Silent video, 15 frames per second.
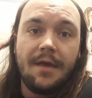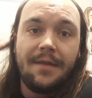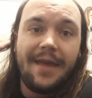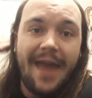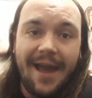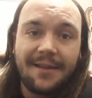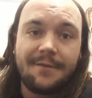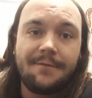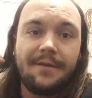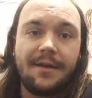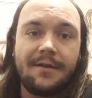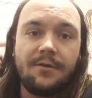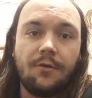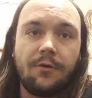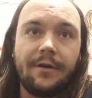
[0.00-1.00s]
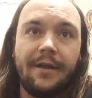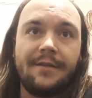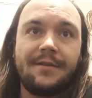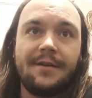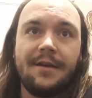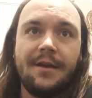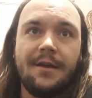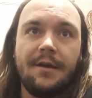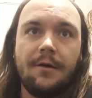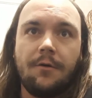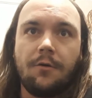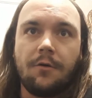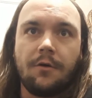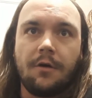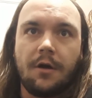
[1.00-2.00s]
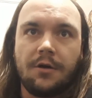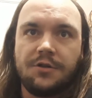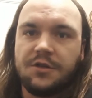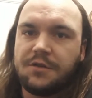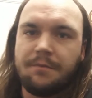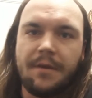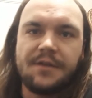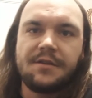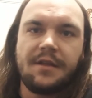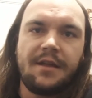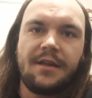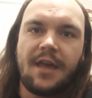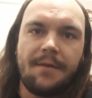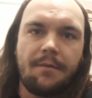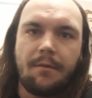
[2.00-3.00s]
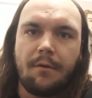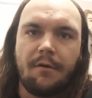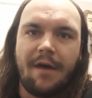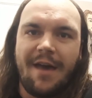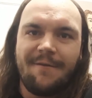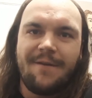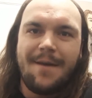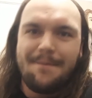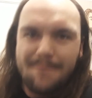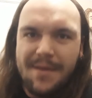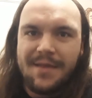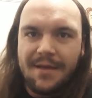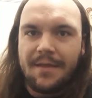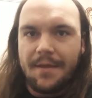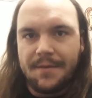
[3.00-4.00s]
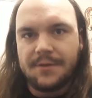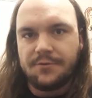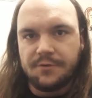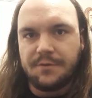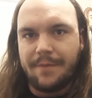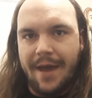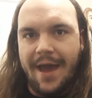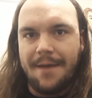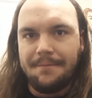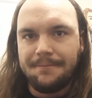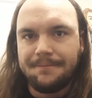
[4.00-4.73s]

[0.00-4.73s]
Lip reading: they actively ignored it, or are just mentally incapable of admitting that this was bad.